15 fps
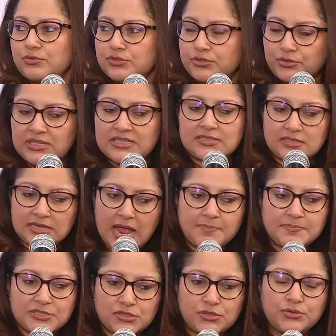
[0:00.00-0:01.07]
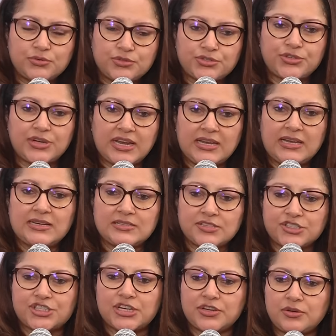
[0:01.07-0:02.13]
so there's an absolute training
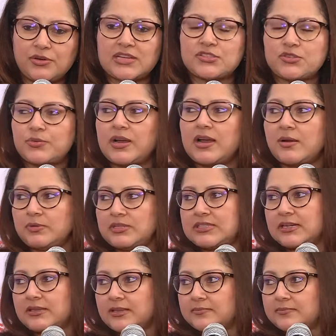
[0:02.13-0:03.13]
schedule as to where I will take them.